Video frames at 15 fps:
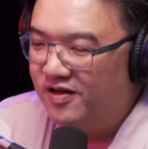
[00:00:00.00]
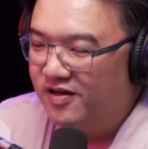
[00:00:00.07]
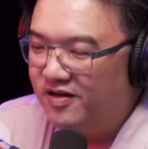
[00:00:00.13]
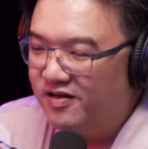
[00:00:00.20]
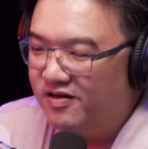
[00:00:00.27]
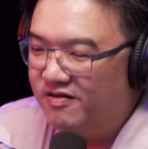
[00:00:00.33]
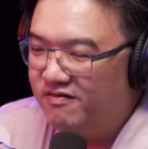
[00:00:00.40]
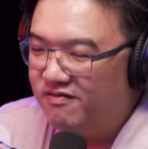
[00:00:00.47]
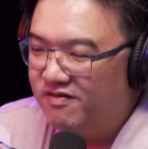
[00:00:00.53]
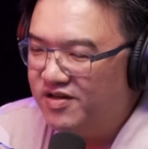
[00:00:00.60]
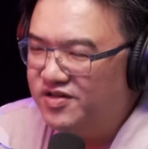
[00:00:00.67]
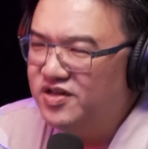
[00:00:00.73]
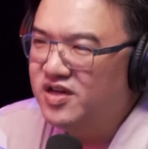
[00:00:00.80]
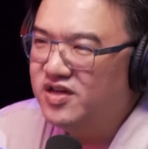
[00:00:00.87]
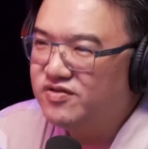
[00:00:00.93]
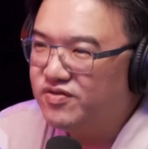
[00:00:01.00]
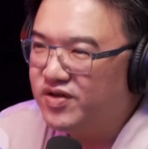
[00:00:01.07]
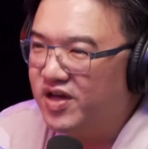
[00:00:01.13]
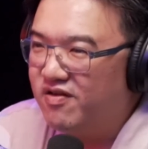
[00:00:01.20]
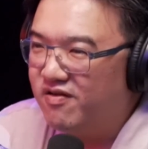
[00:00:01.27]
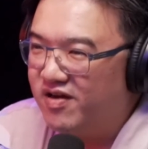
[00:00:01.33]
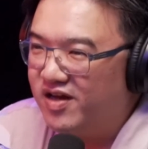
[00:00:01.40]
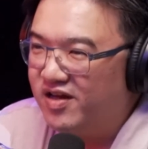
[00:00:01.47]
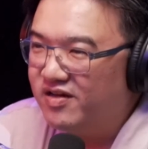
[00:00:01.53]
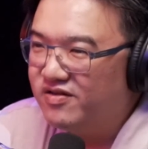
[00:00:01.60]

Actually that's okay, right?